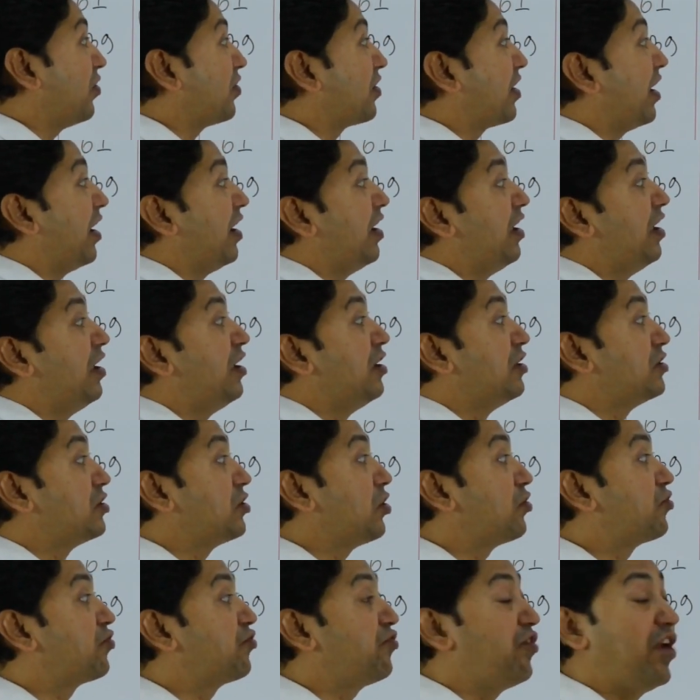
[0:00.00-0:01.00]
Okay,
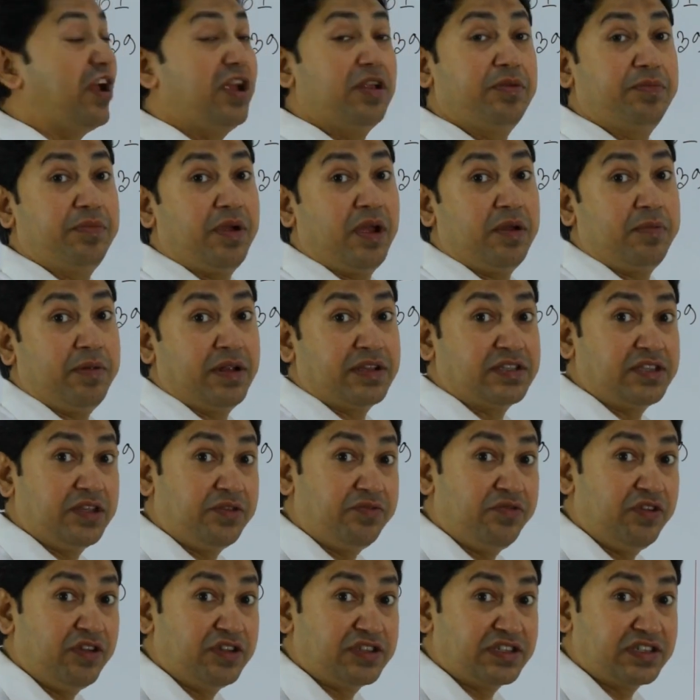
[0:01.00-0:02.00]
so trade payables,
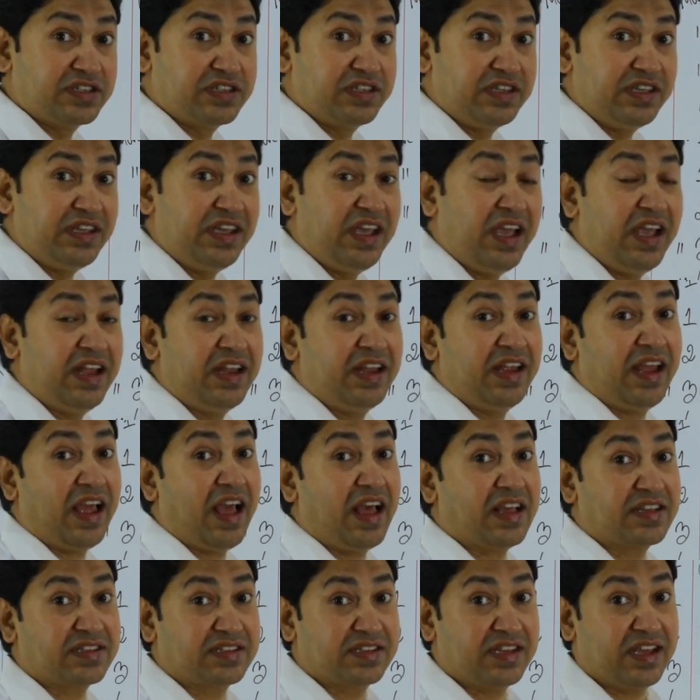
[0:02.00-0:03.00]
if you see any
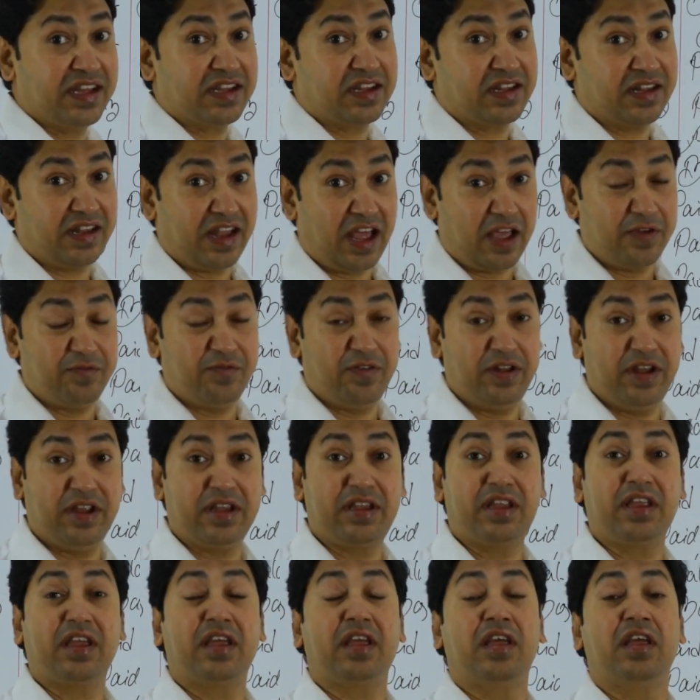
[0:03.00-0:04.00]
asset
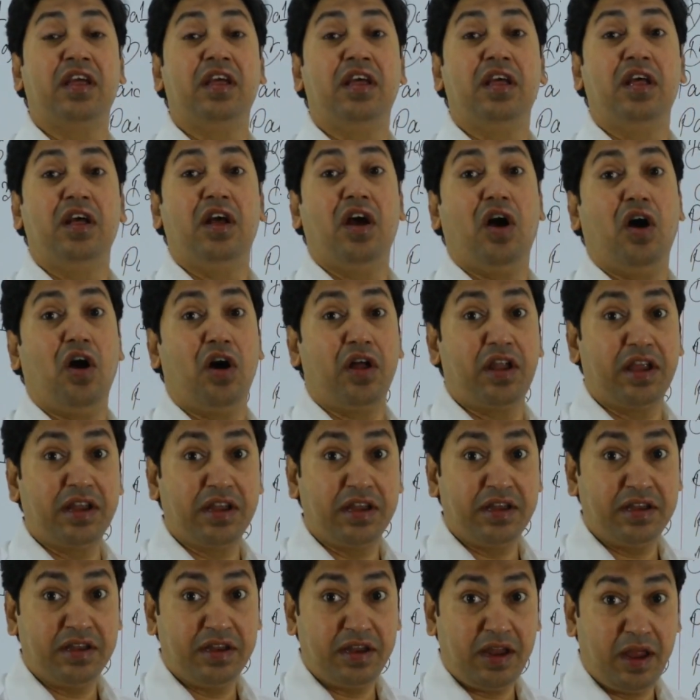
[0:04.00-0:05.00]
liability or
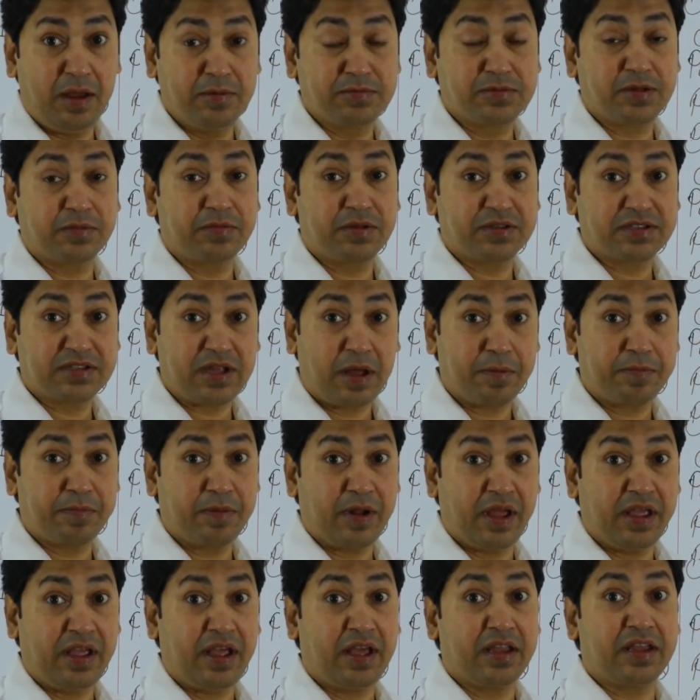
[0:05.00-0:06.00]
any names of the
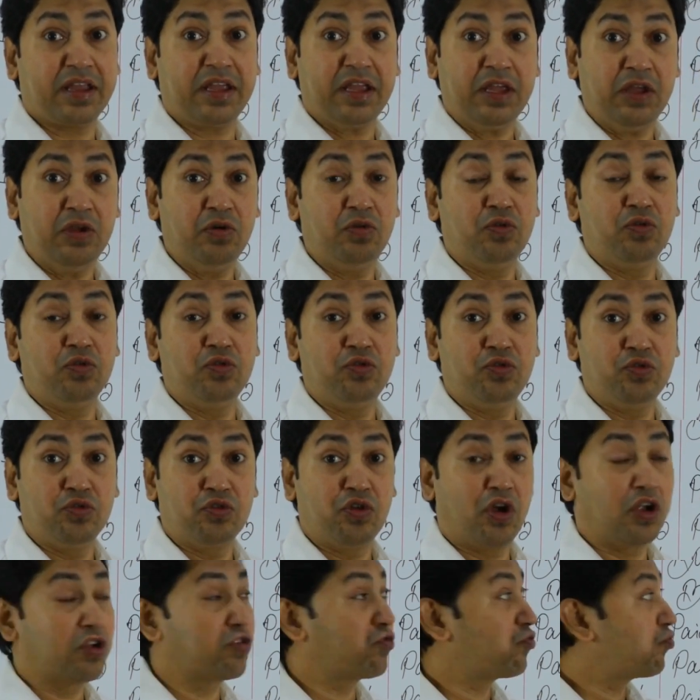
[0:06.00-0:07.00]
supplier, you do
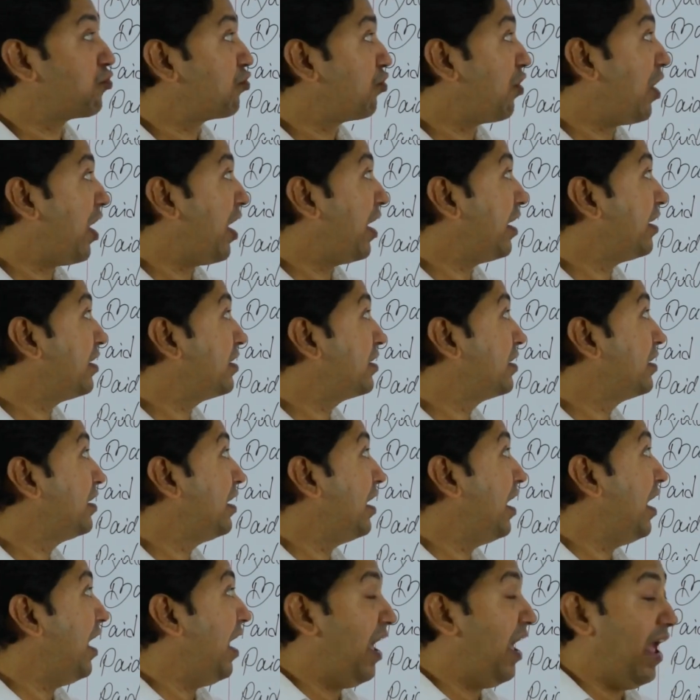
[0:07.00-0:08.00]
not write
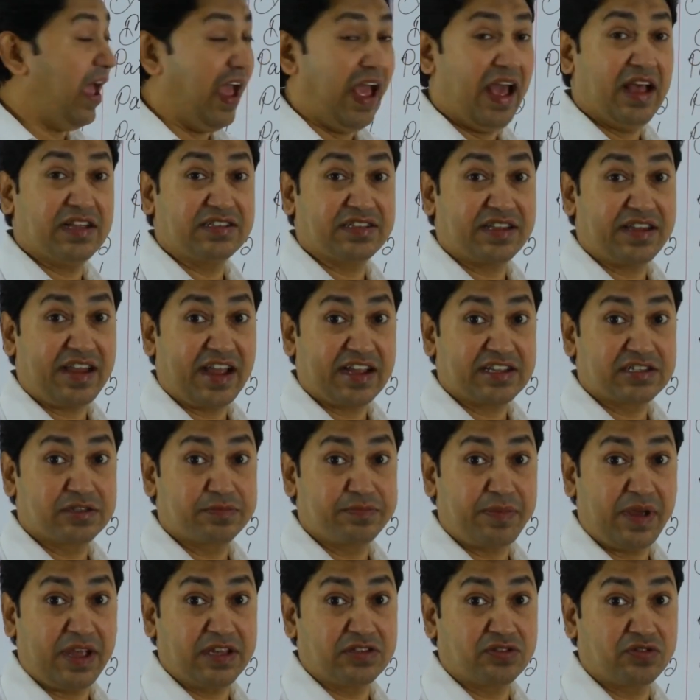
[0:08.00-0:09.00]
as an
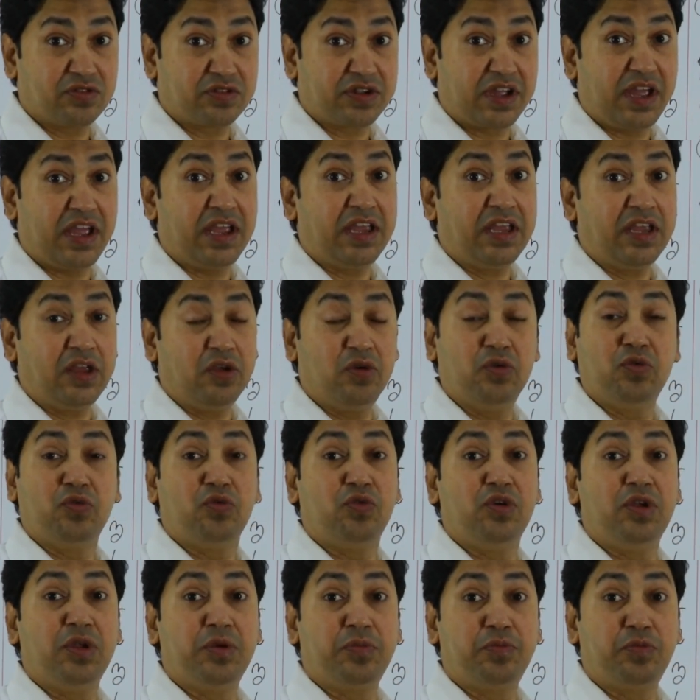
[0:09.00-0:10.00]
expense. Okay, you
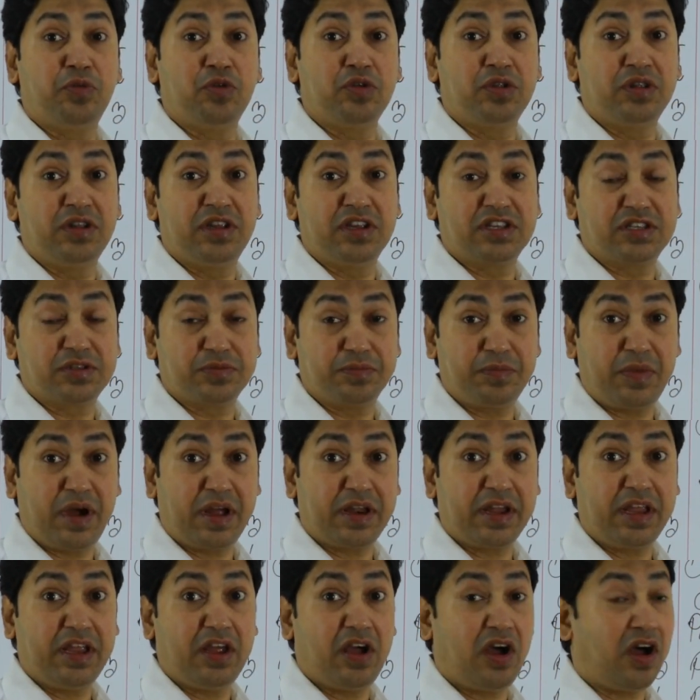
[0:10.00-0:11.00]
will put this
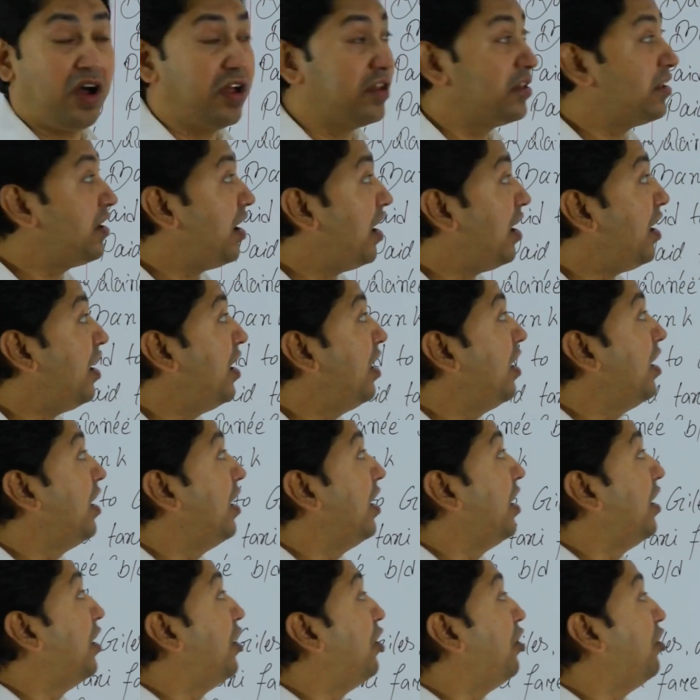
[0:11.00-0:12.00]
money on the
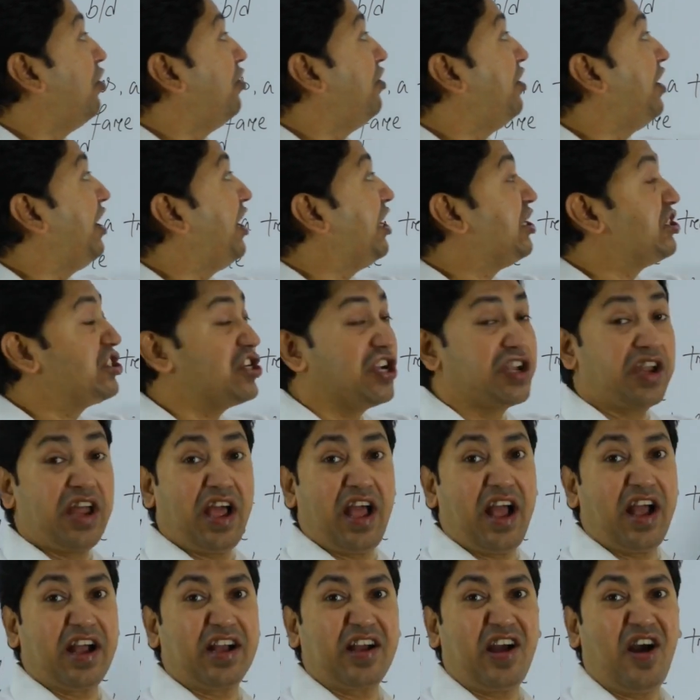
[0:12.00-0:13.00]
ledger
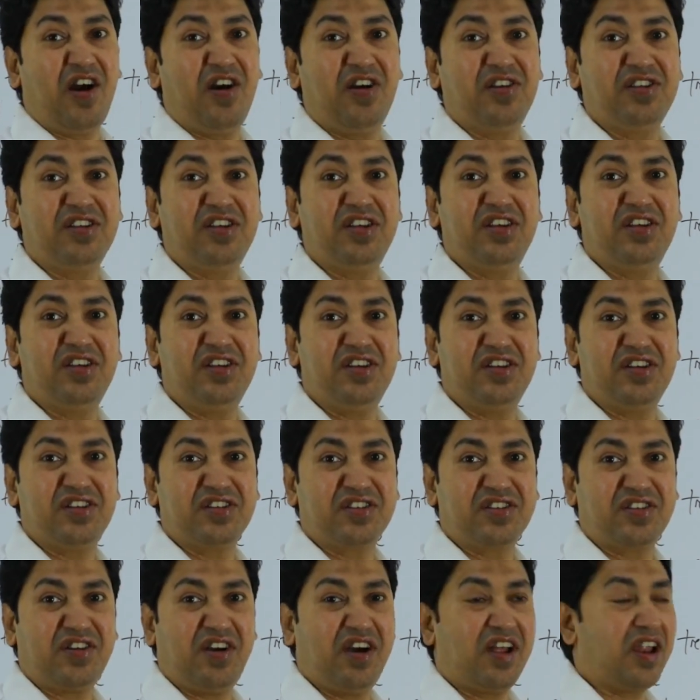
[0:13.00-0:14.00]
account
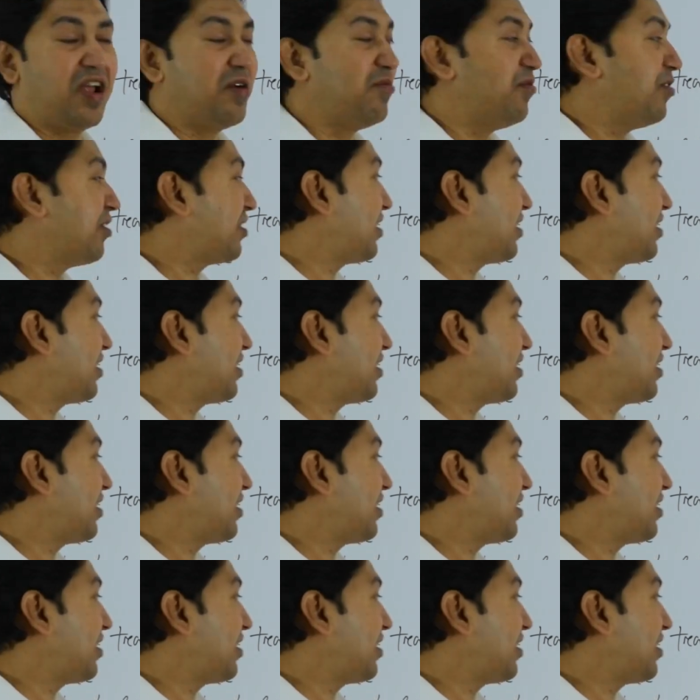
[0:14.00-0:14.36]
column.